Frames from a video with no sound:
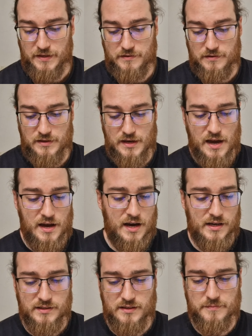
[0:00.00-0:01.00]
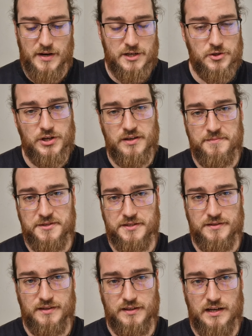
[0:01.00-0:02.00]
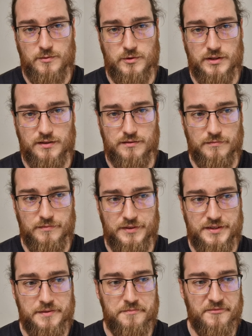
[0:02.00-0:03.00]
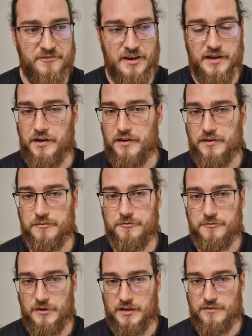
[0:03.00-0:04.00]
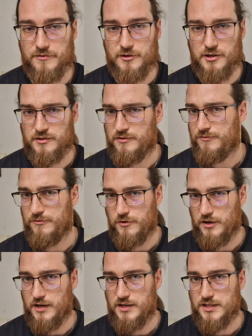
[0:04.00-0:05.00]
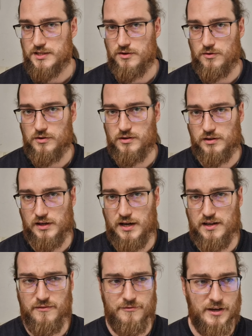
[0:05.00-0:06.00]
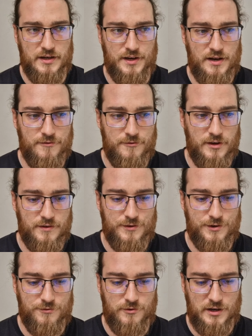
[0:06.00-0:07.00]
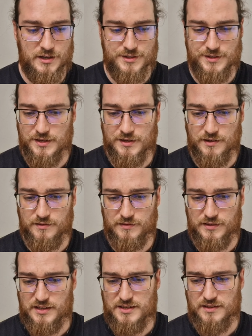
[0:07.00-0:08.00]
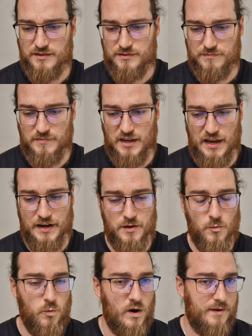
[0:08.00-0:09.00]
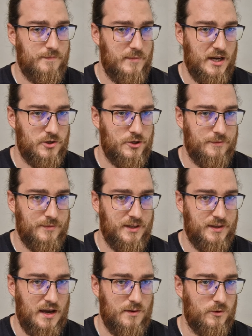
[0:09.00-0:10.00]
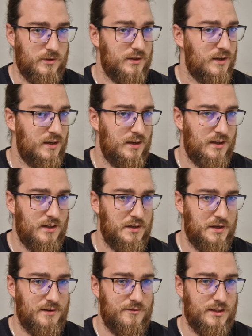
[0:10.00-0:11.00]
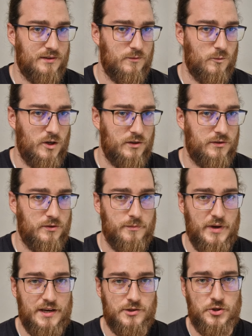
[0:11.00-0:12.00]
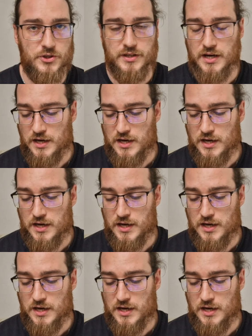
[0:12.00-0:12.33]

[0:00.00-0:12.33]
yeah, other matchups that I would deem very favored for us or very unfavored for us, there isn't any one matchup that I would even want to mention.